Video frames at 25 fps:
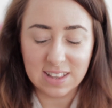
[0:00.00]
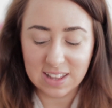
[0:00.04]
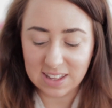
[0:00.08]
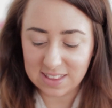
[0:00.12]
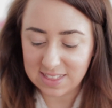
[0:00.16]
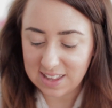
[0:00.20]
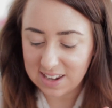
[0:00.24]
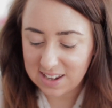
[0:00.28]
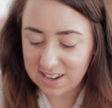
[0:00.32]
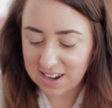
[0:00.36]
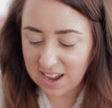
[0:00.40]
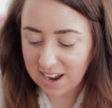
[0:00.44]

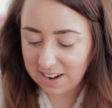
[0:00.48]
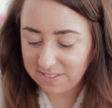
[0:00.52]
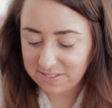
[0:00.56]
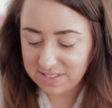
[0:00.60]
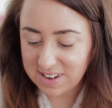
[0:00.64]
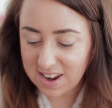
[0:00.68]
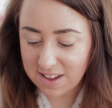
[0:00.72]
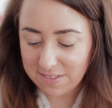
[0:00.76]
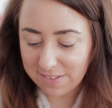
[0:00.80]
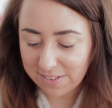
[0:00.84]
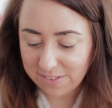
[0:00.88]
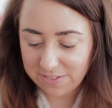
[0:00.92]
like I've
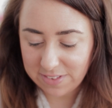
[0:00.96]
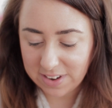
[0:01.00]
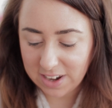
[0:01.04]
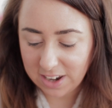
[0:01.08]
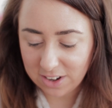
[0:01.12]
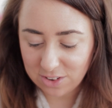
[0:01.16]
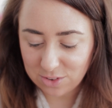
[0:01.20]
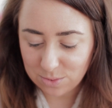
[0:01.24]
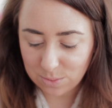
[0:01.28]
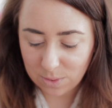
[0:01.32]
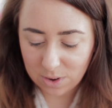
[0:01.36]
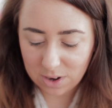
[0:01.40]
never
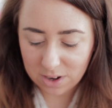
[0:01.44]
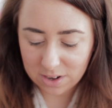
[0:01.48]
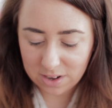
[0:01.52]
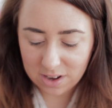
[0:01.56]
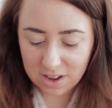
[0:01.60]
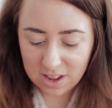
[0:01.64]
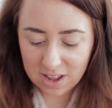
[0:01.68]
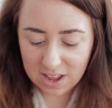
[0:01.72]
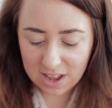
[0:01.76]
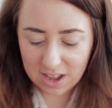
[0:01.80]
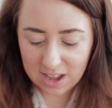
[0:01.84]
finished one.